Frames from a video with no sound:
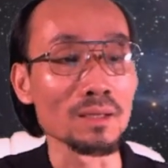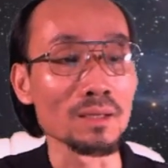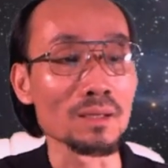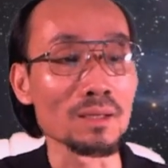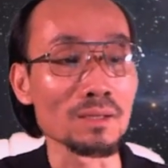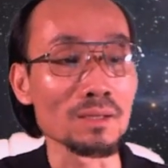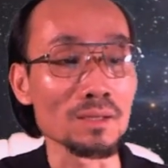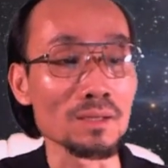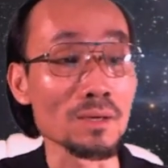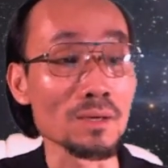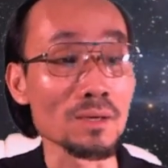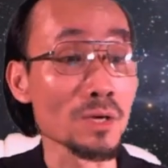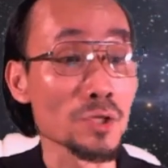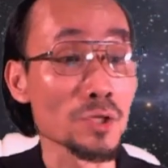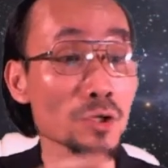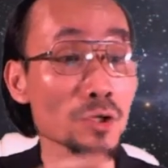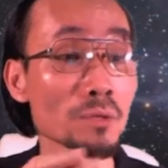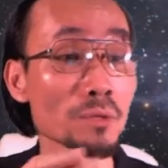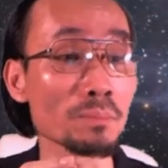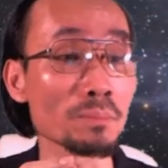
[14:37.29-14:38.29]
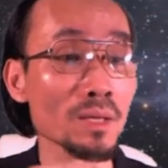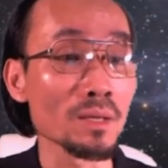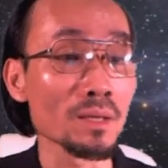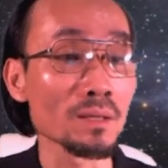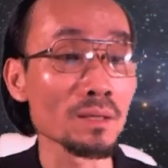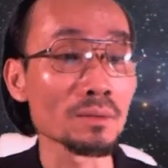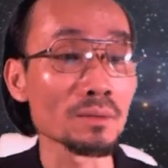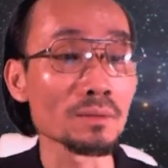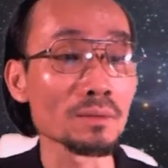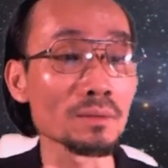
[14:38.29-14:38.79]
It should
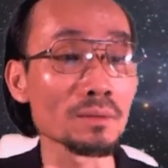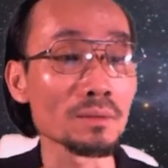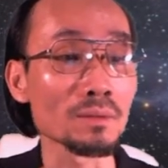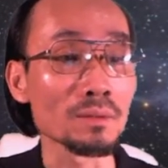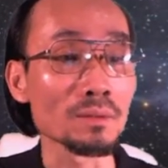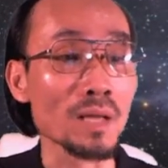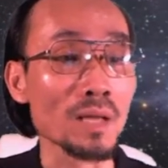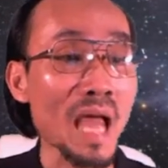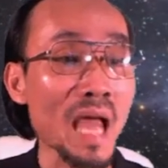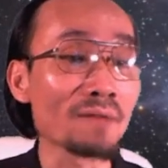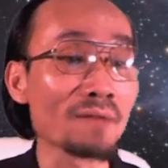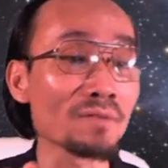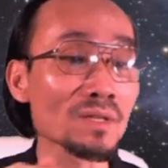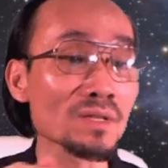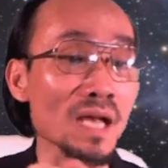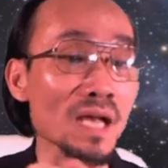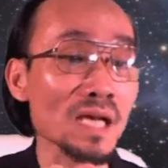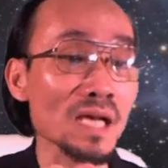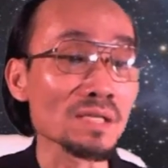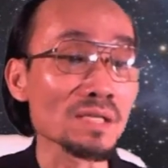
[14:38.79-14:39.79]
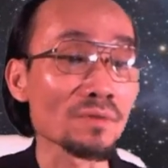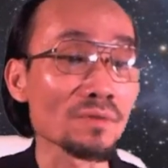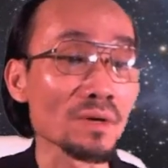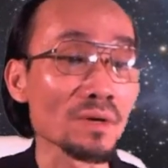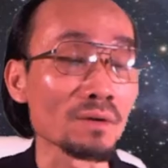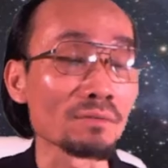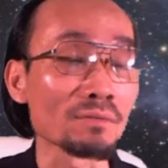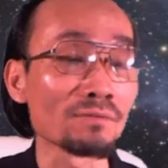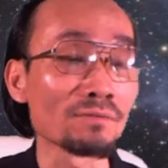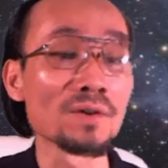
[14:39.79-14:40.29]
be the emphasis for
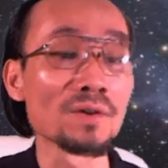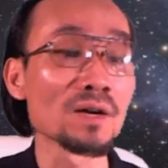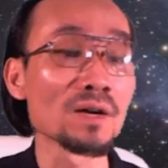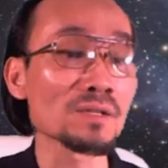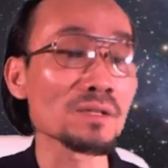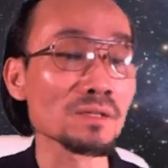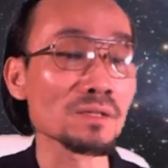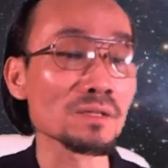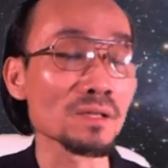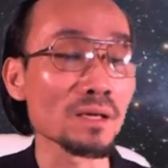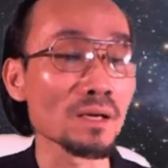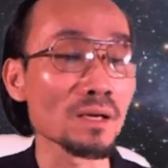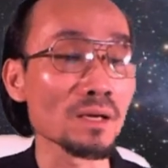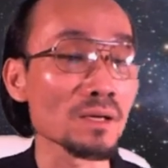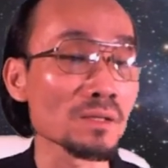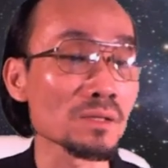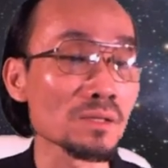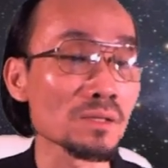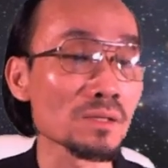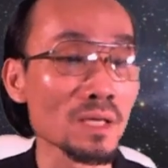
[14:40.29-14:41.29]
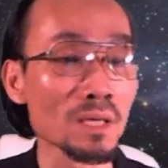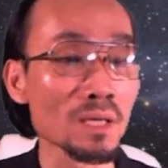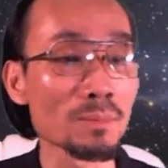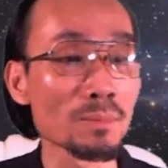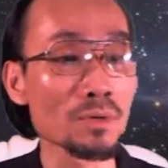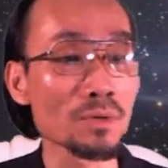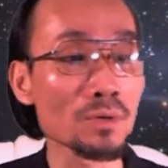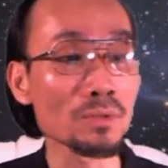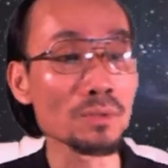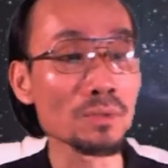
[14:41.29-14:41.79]
the first
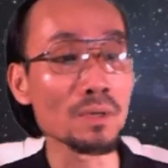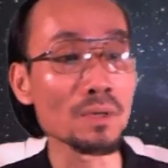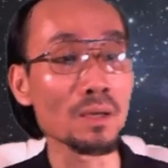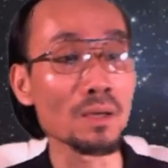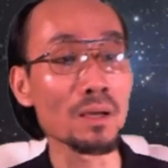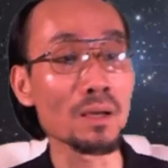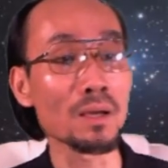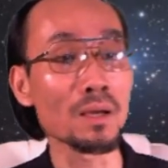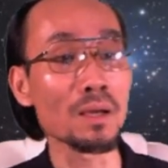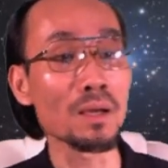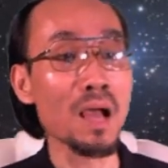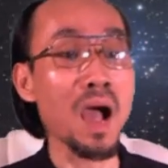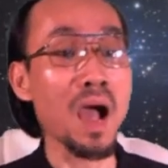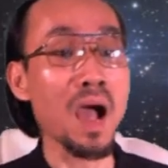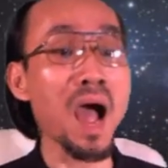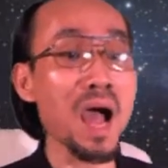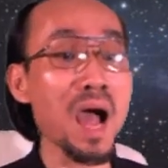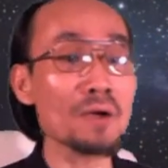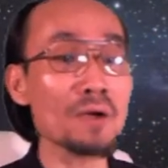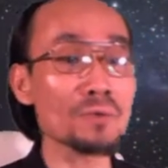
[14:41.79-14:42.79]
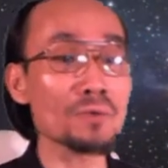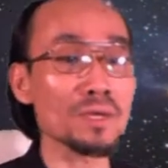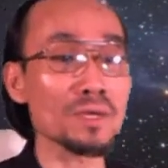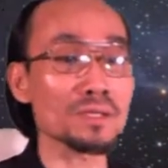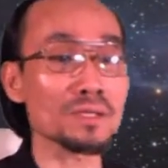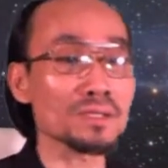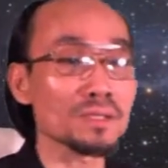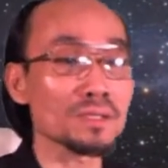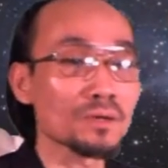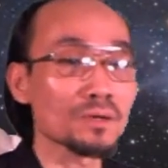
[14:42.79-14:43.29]
syllable,
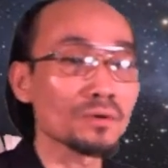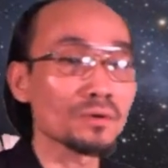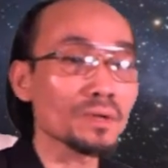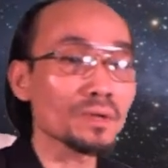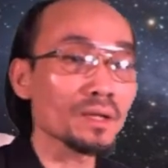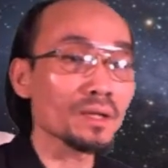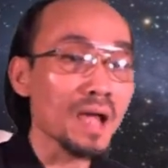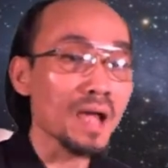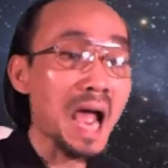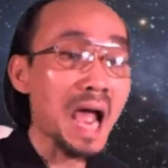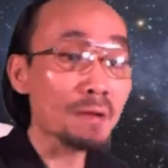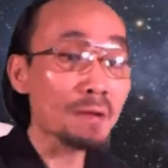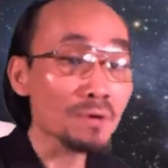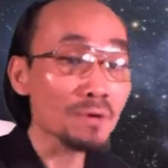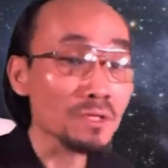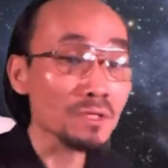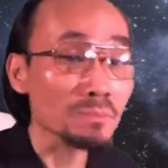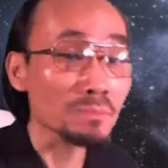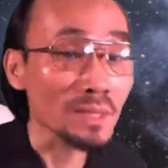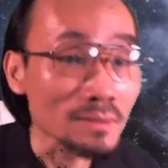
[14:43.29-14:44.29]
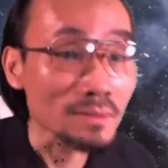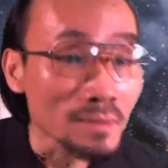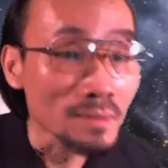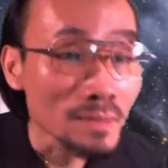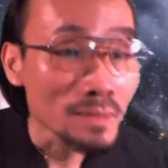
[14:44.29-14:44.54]
harassment.